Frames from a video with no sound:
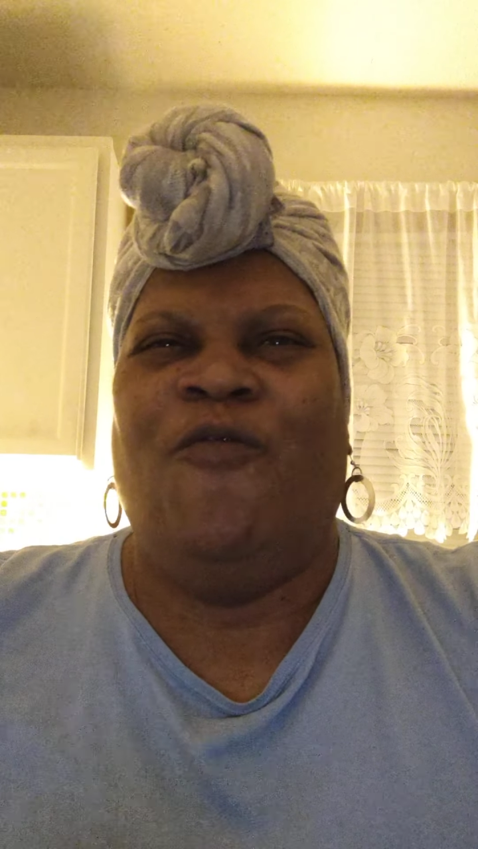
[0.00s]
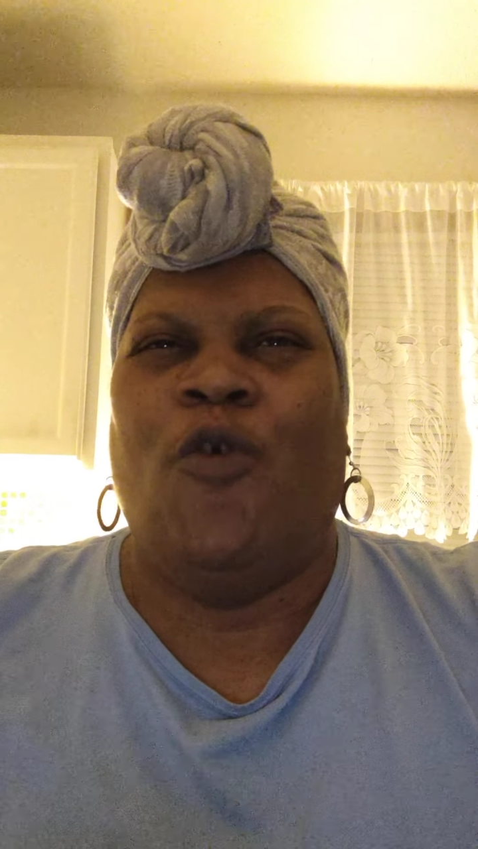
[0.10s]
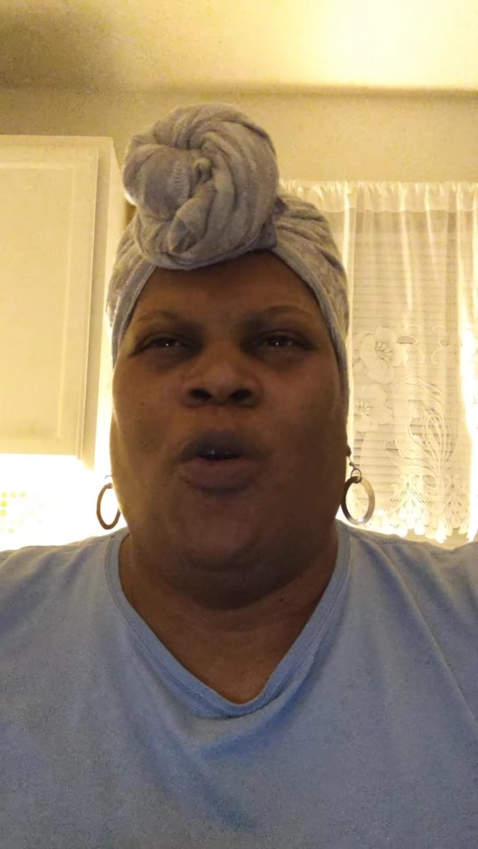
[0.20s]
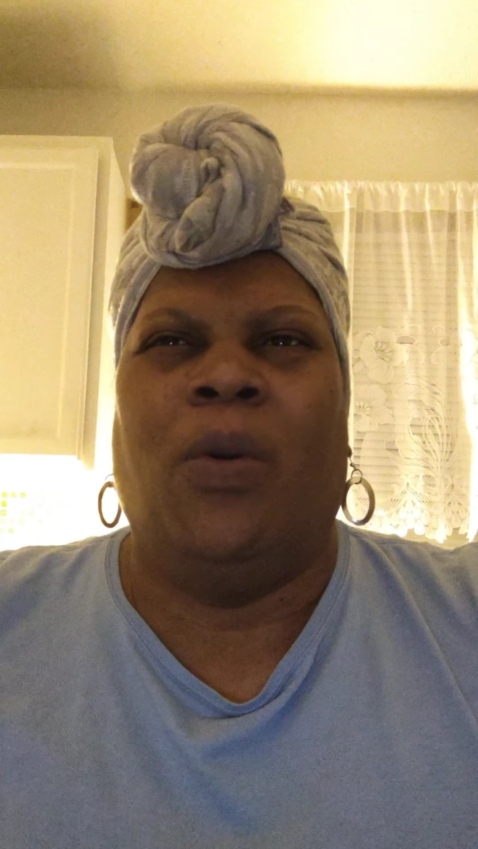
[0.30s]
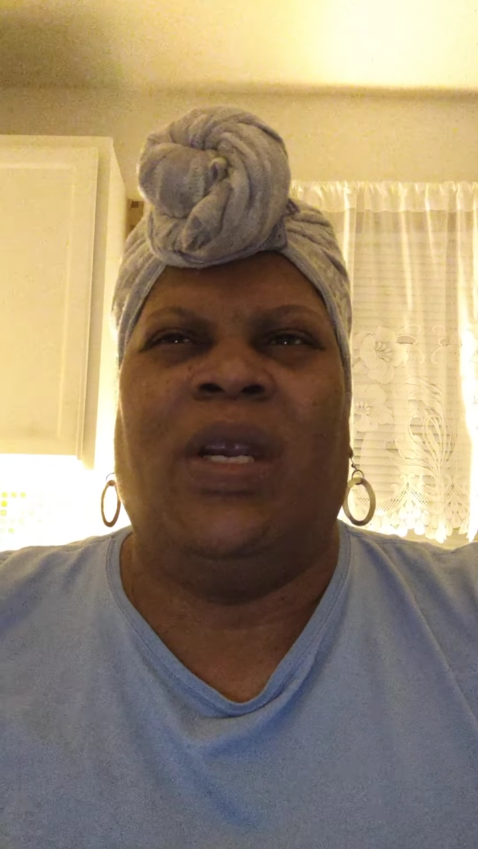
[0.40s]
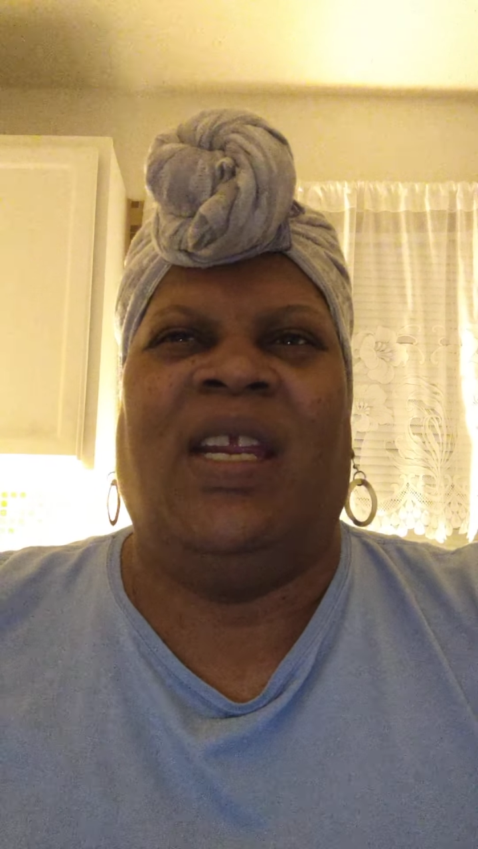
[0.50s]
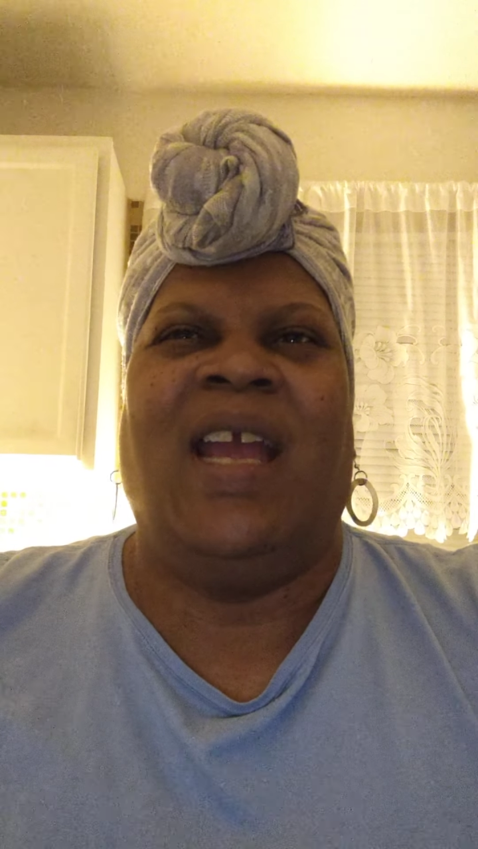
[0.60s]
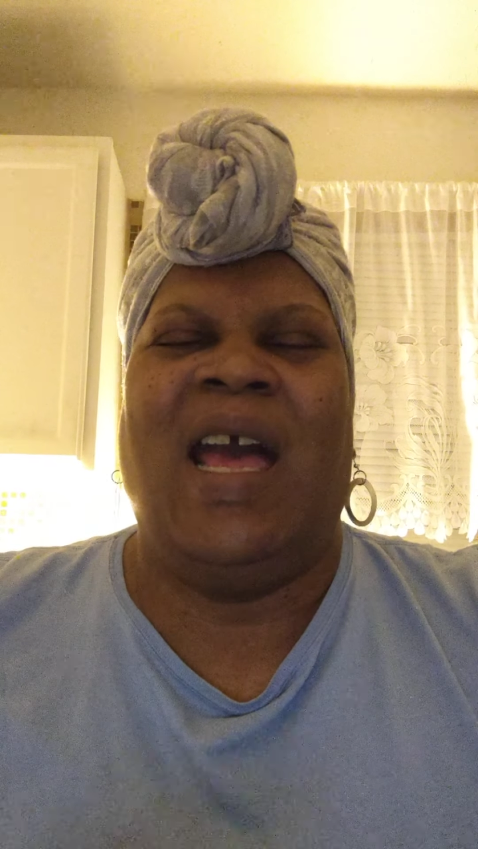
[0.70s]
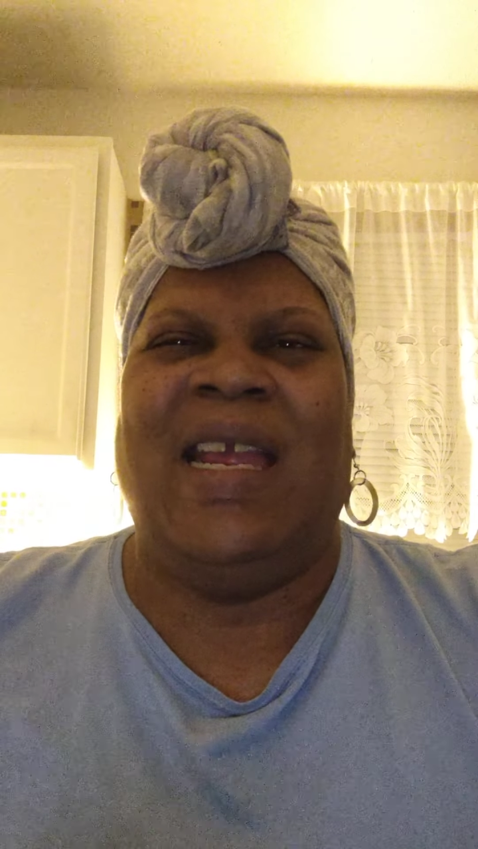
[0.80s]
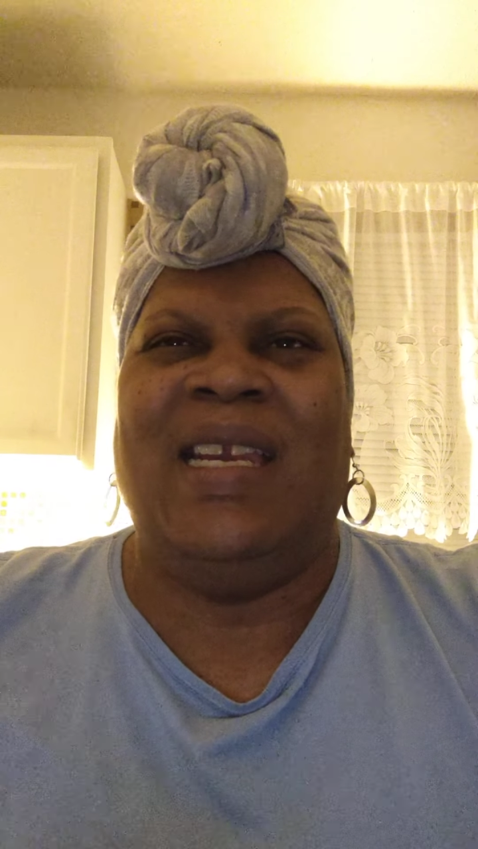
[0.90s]
forward
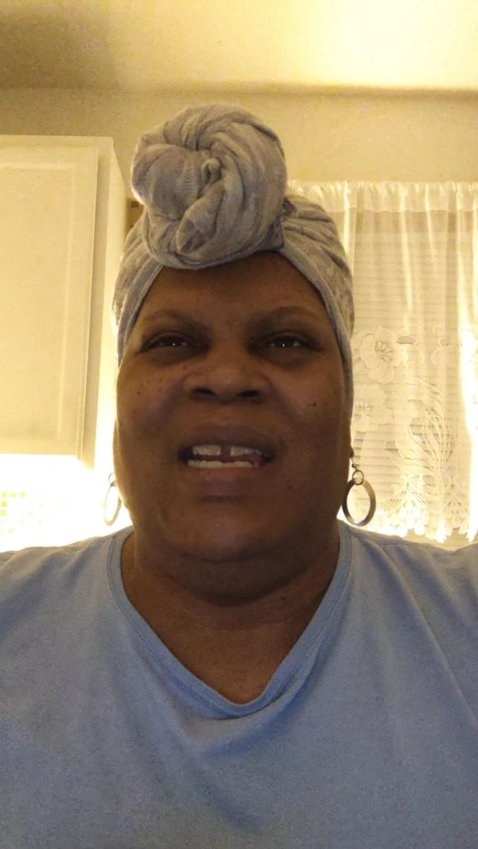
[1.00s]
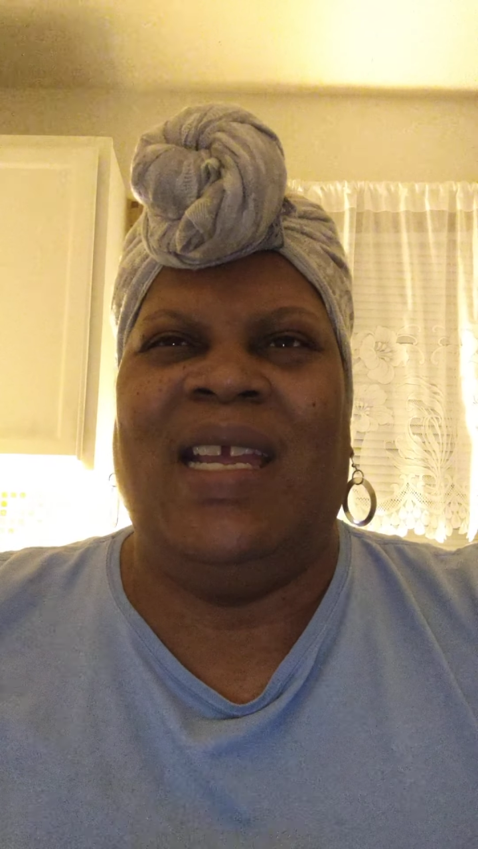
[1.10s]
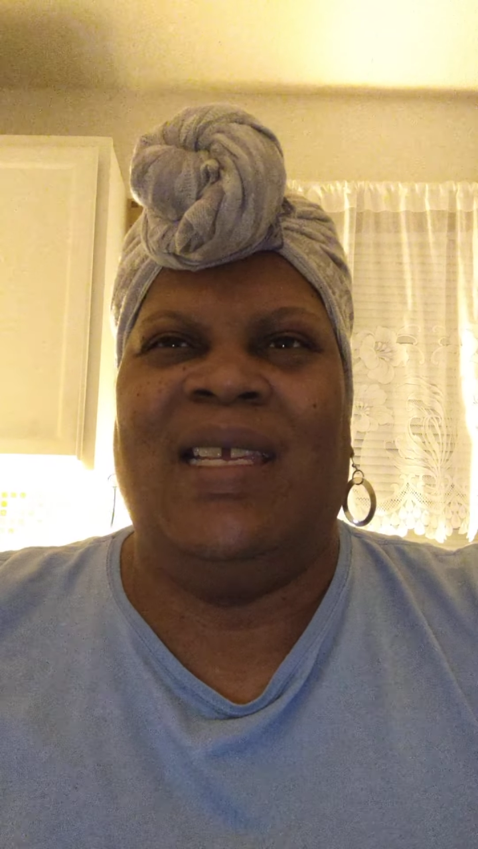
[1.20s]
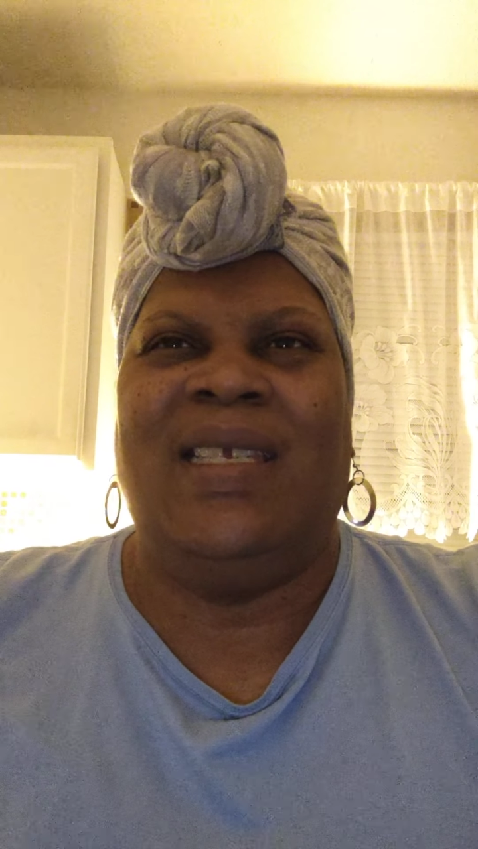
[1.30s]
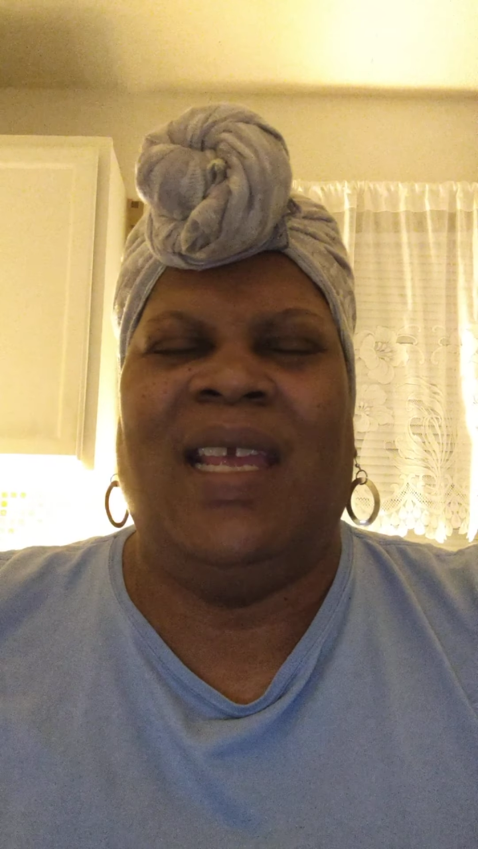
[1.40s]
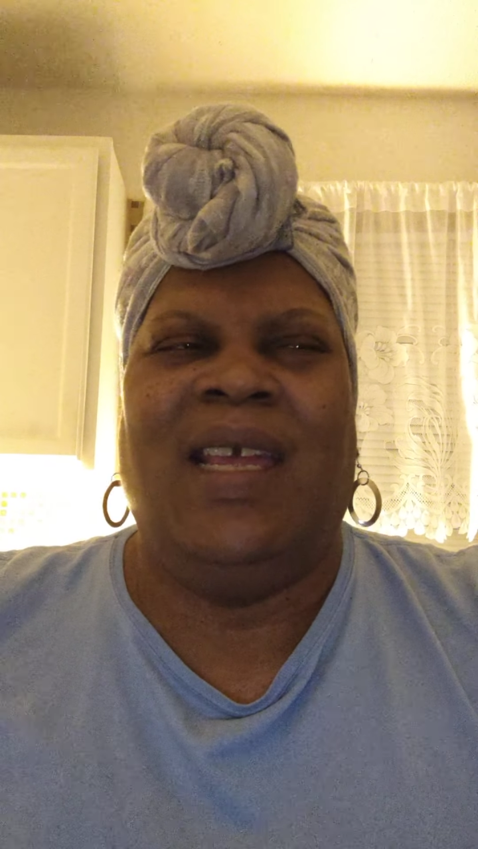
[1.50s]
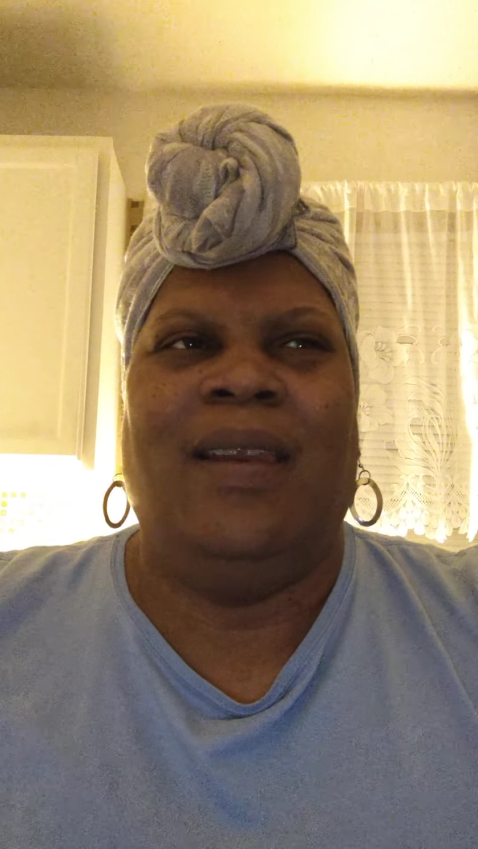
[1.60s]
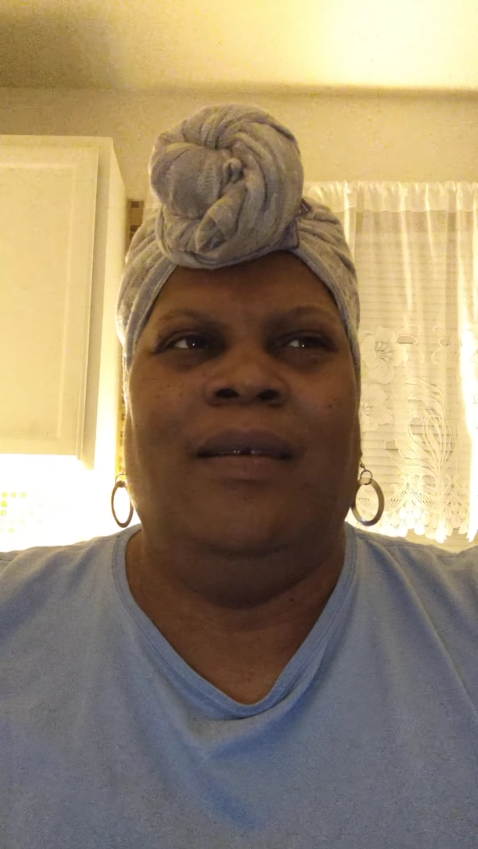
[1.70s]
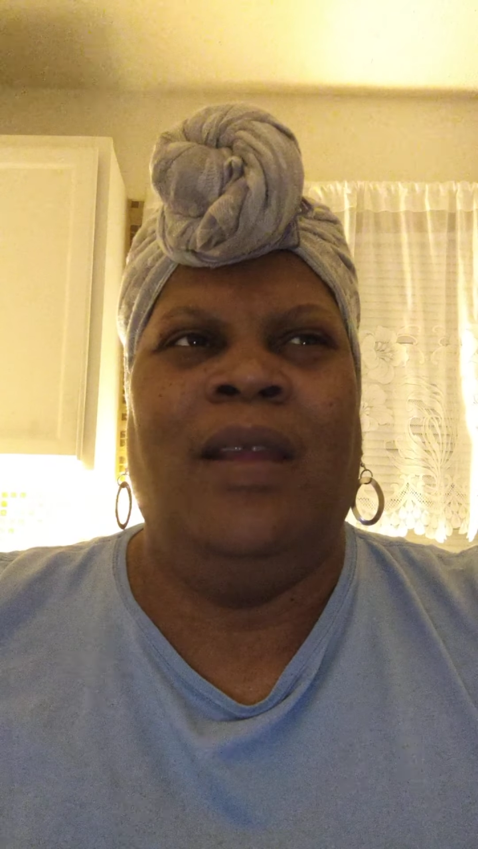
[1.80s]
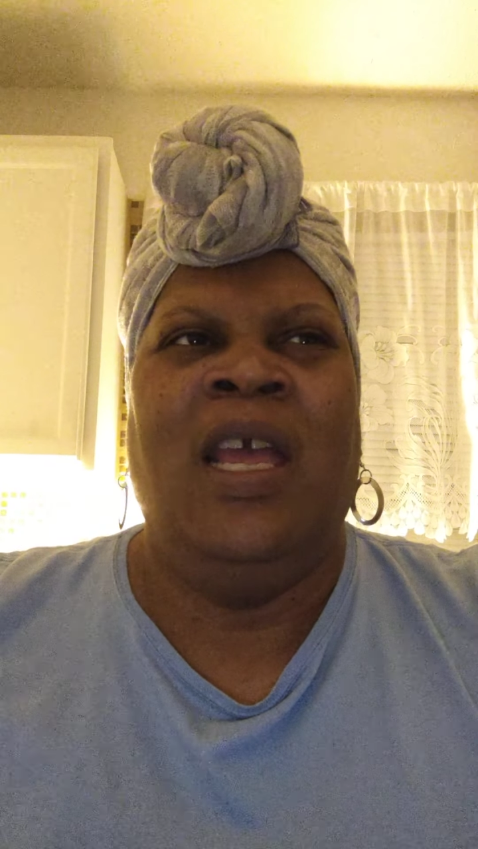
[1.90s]
and kindness
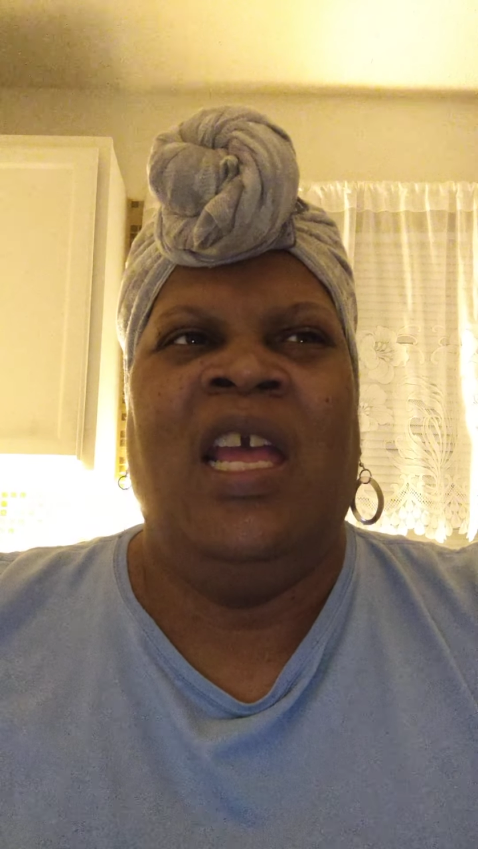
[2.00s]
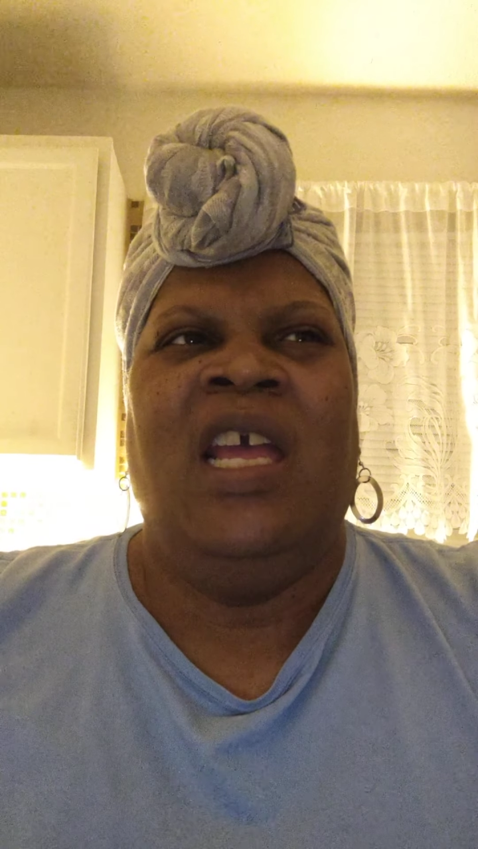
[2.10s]
and